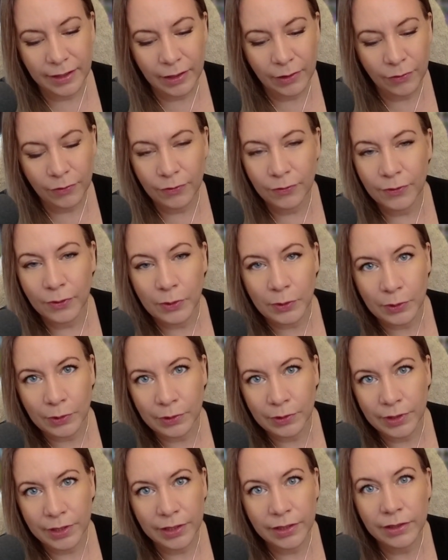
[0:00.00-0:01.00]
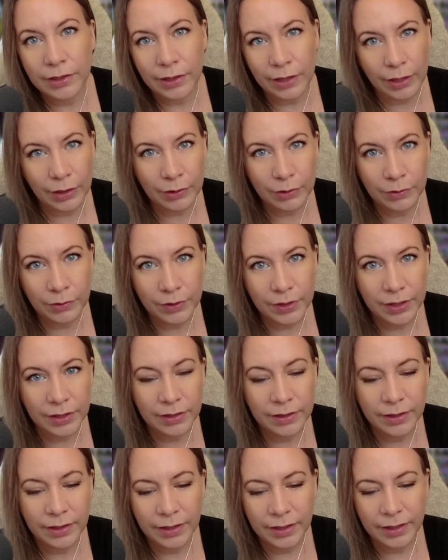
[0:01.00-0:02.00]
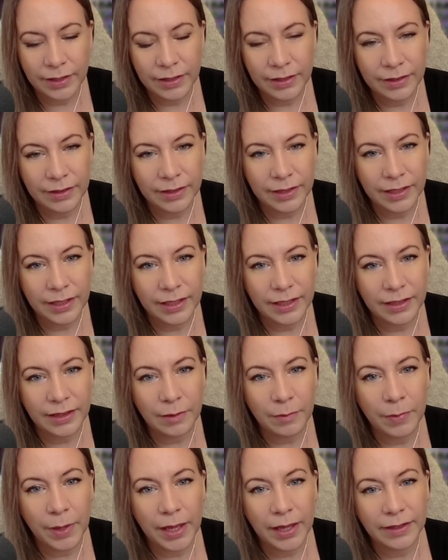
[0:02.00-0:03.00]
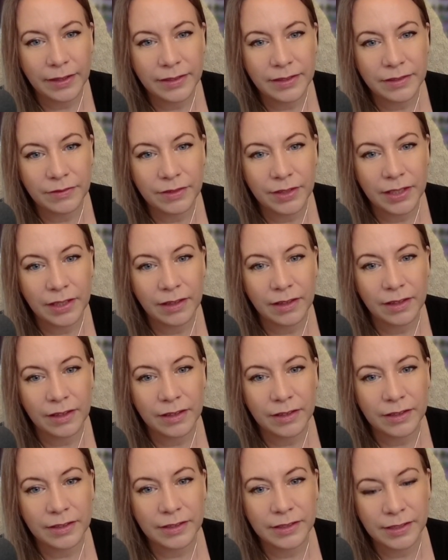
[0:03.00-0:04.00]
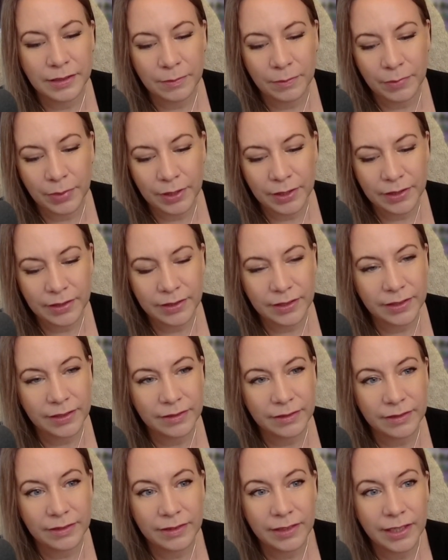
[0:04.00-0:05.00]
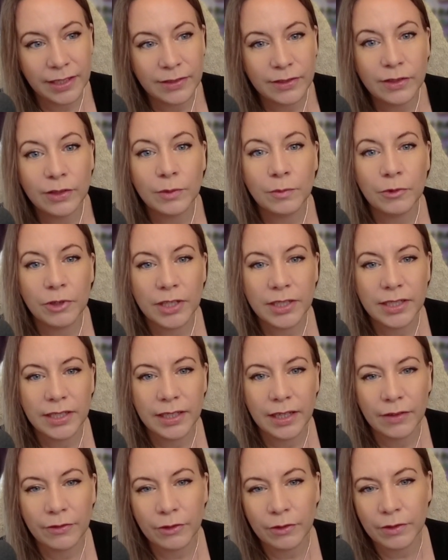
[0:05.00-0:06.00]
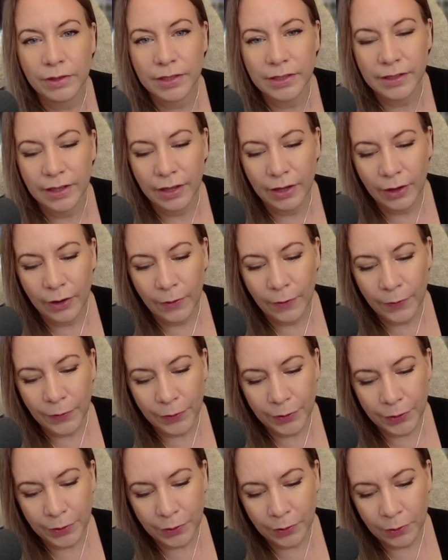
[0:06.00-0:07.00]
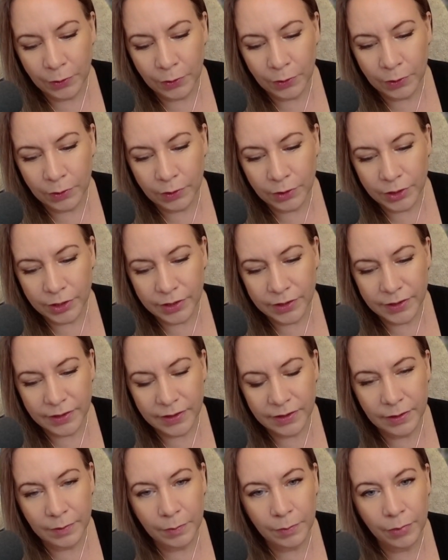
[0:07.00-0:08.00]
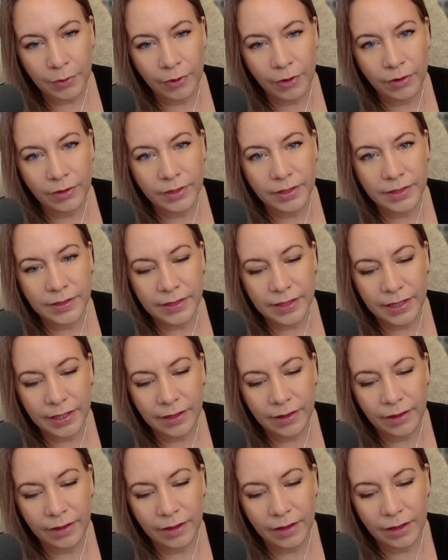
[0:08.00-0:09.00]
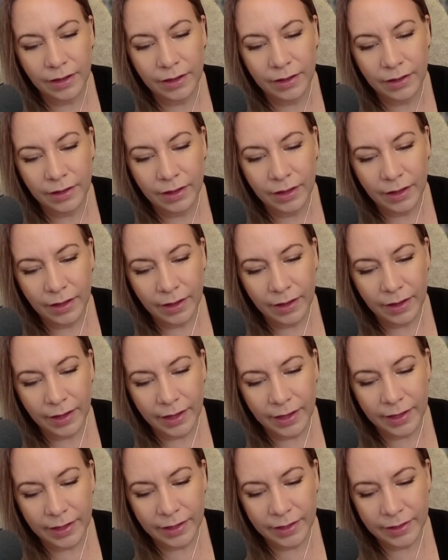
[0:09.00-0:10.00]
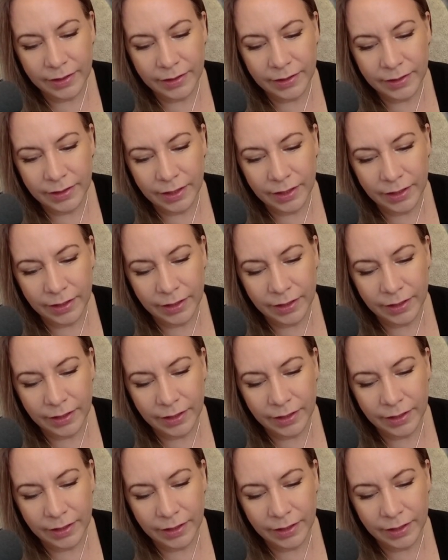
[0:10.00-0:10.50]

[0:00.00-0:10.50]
fawn over the backs of the cards, but they're so pretty. They've got this gorgeous bronzy colour, and